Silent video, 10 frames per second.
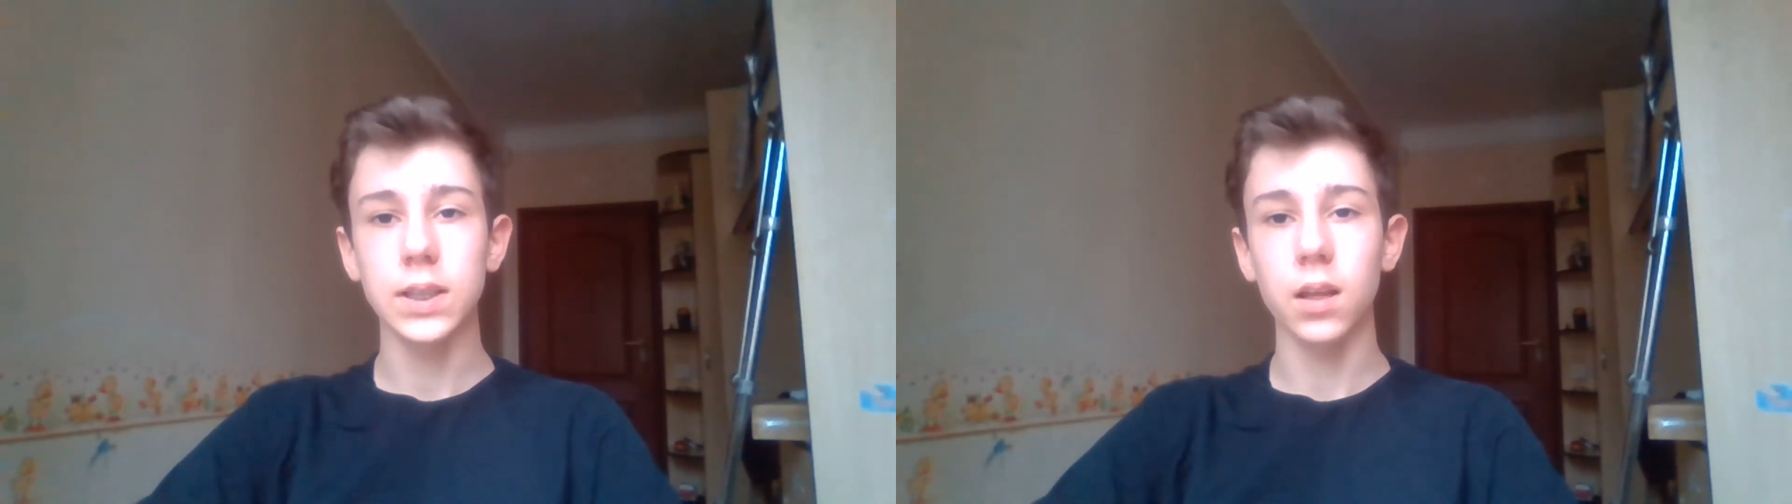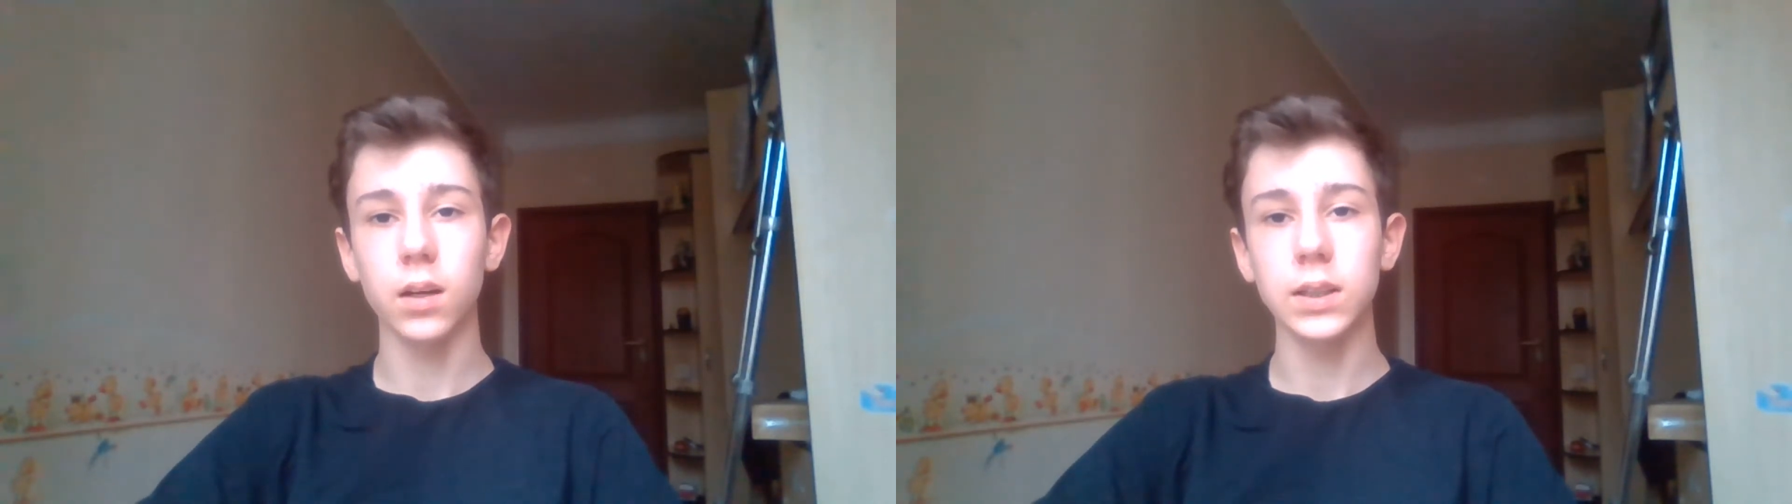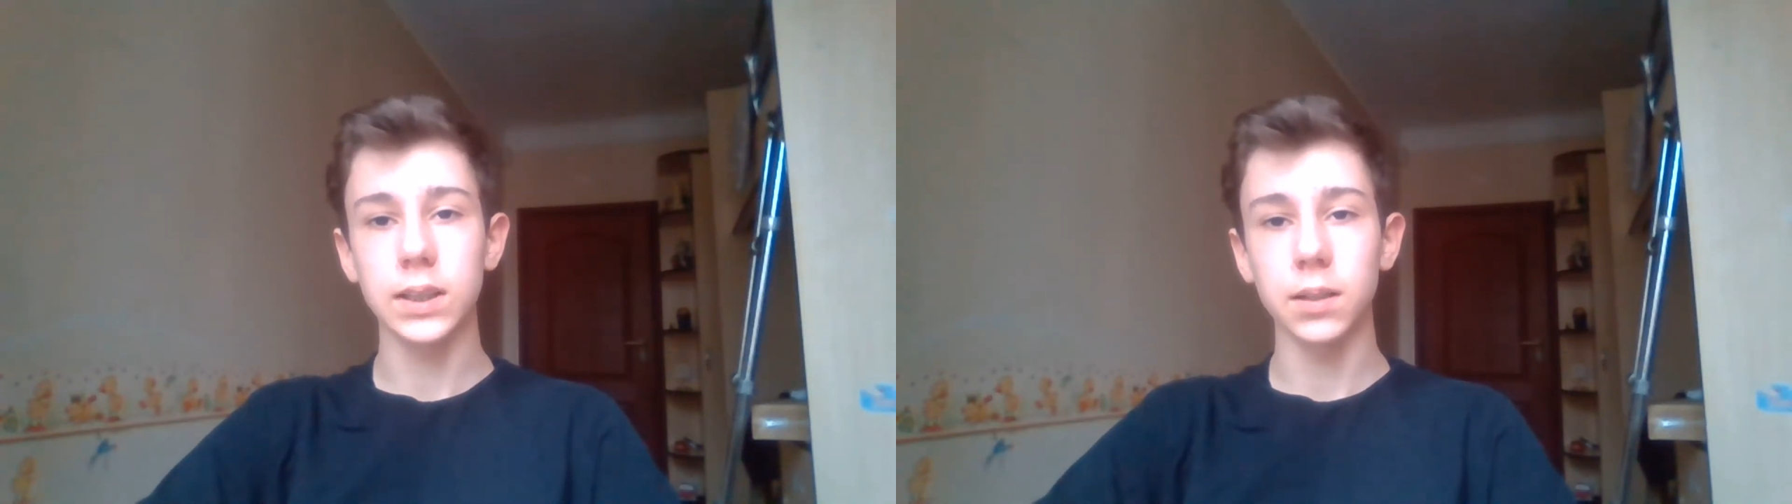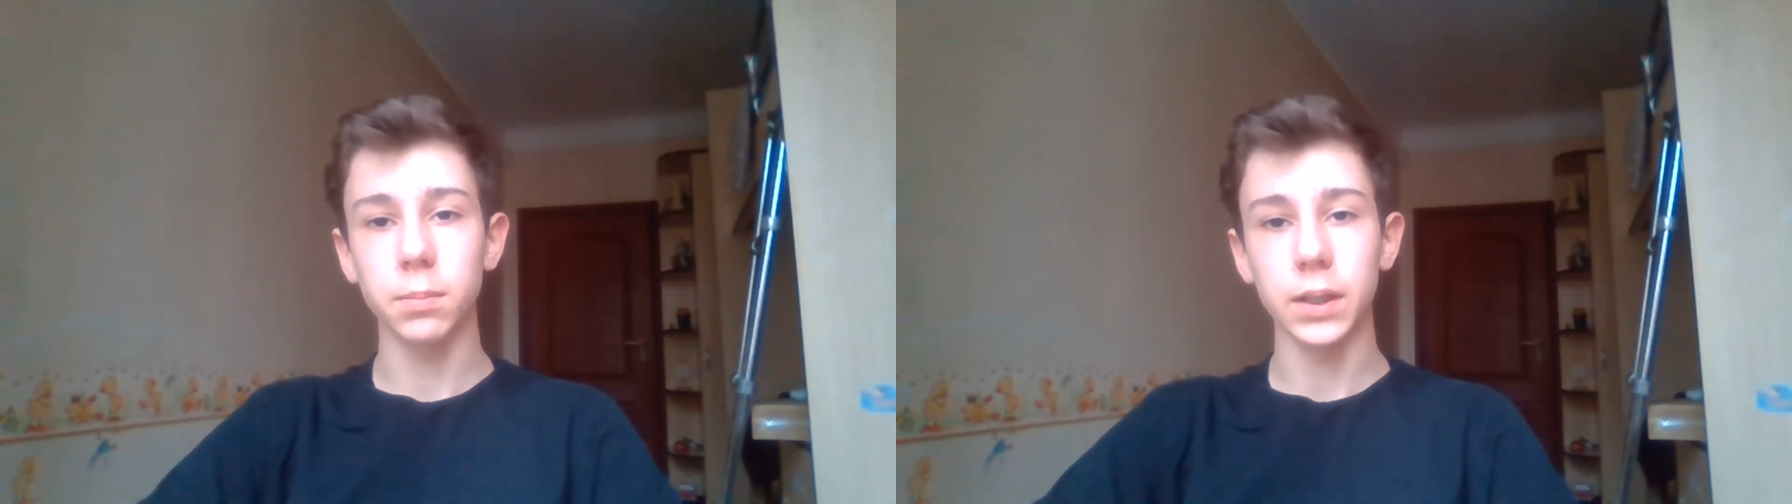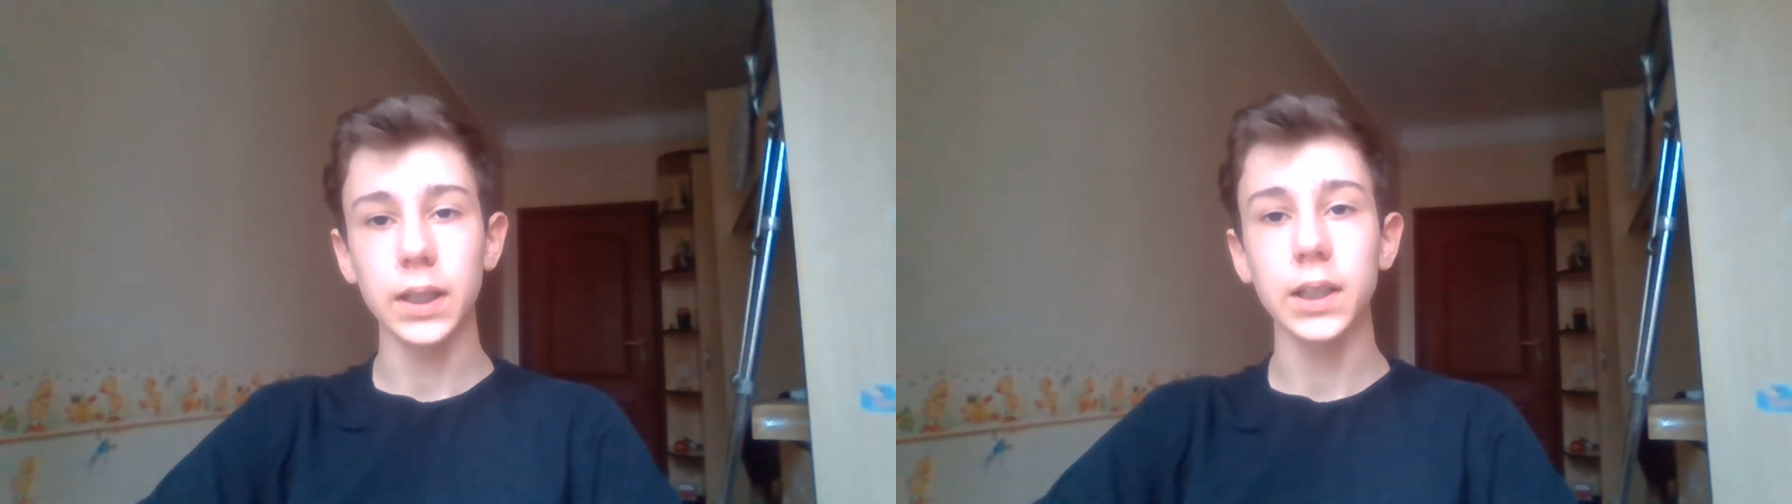electricity
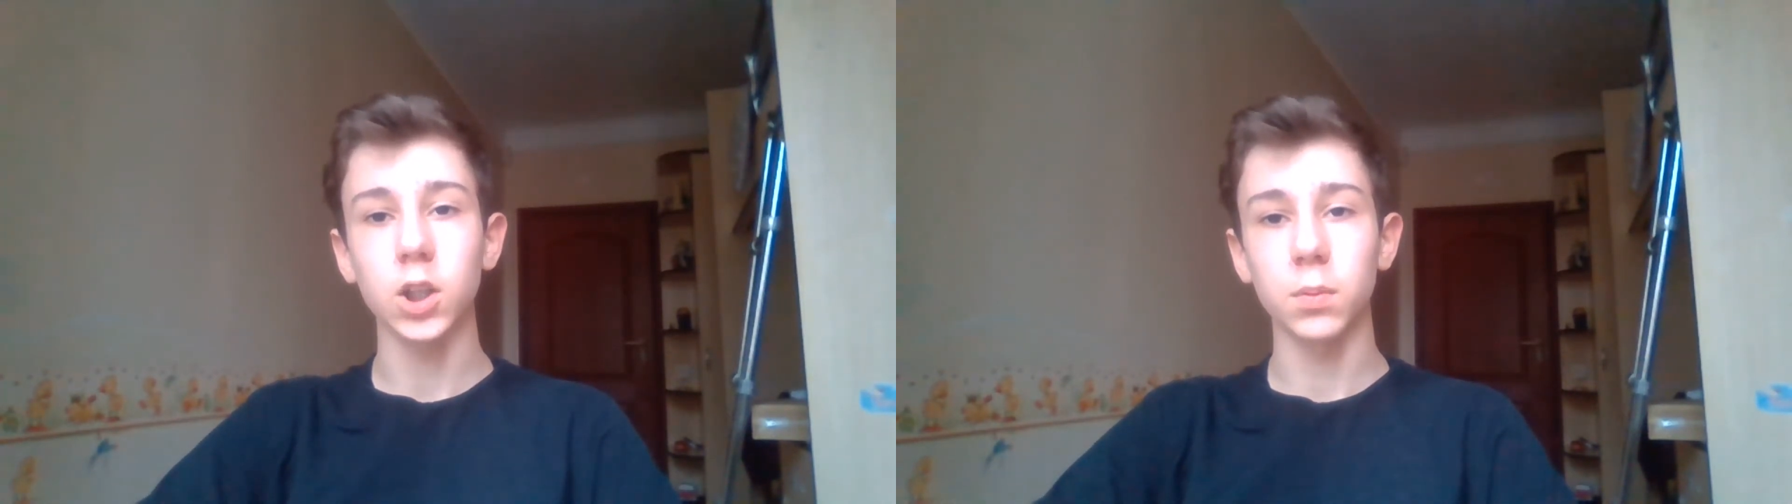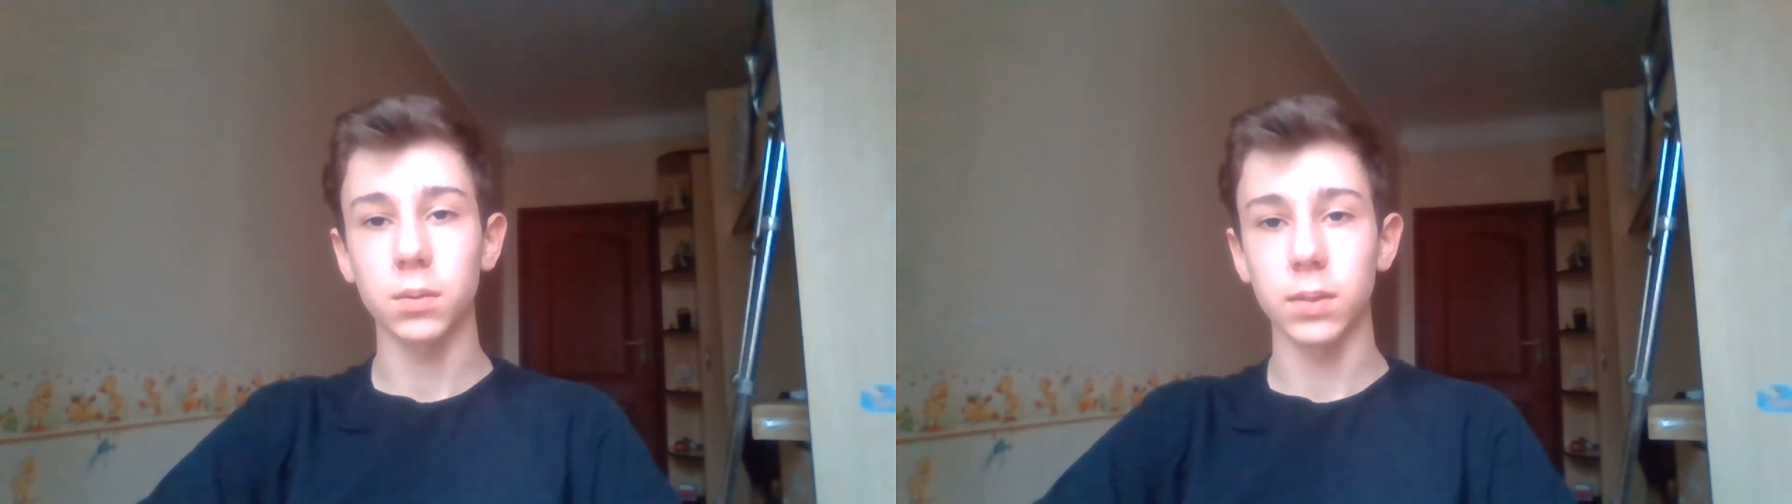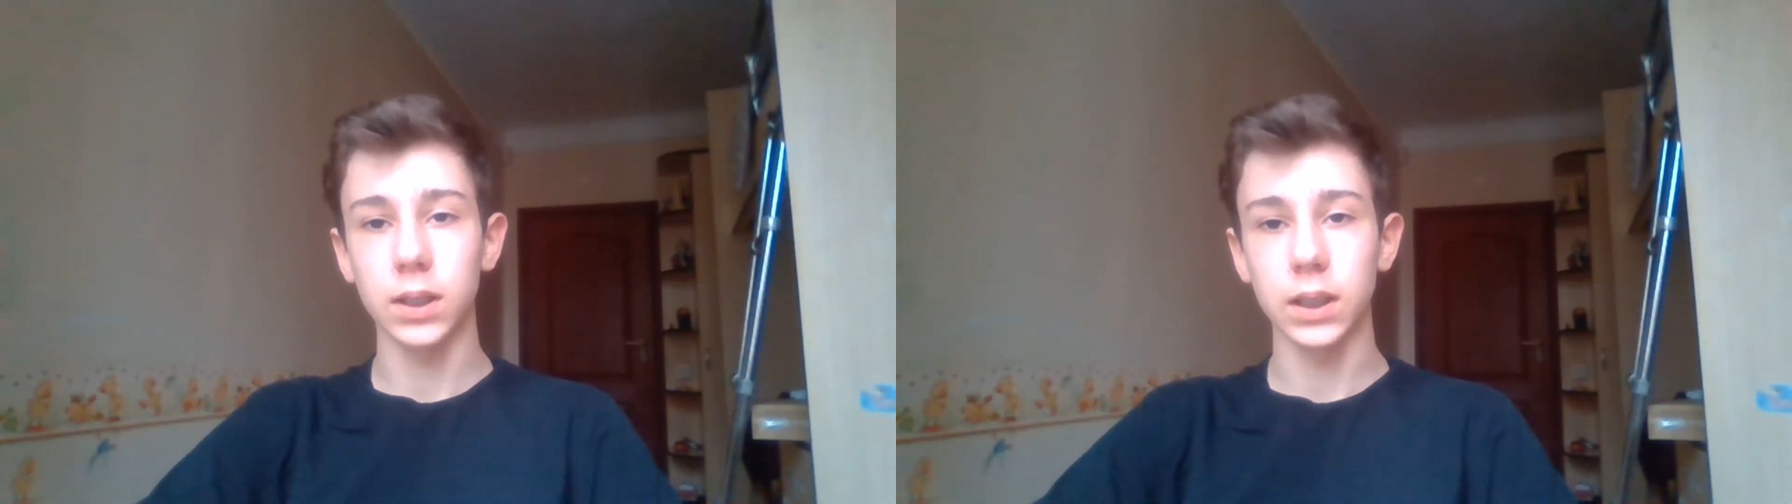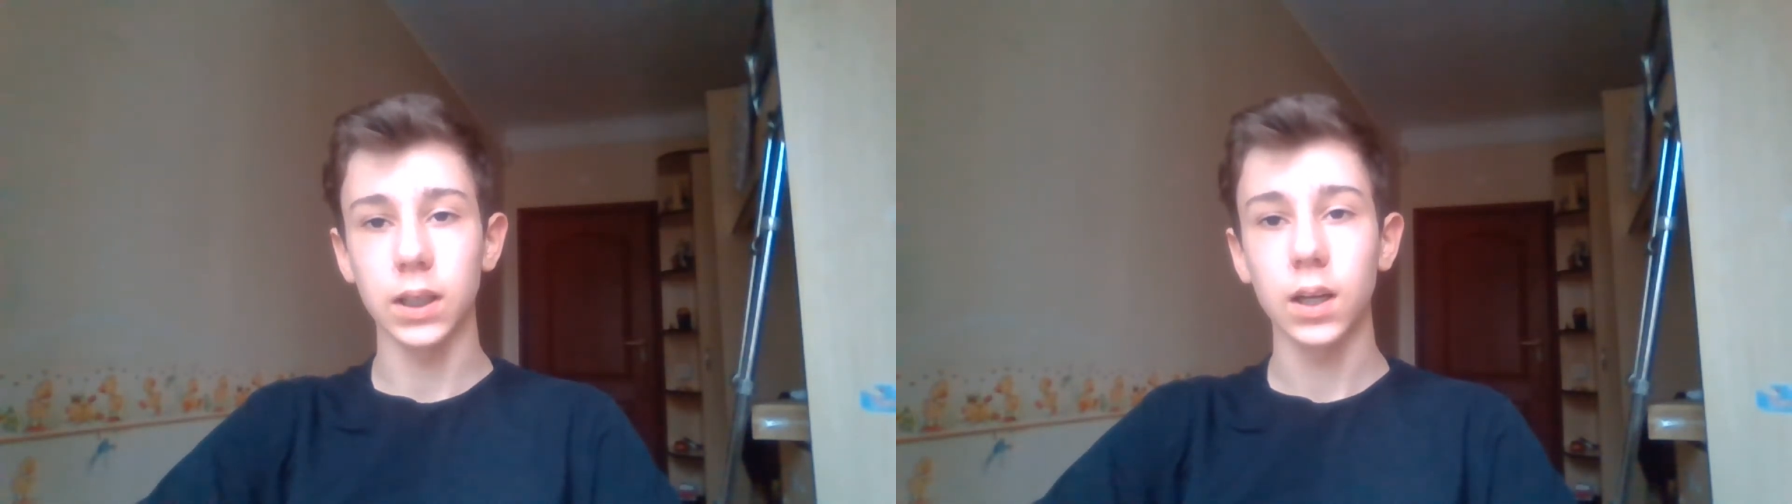play in human body?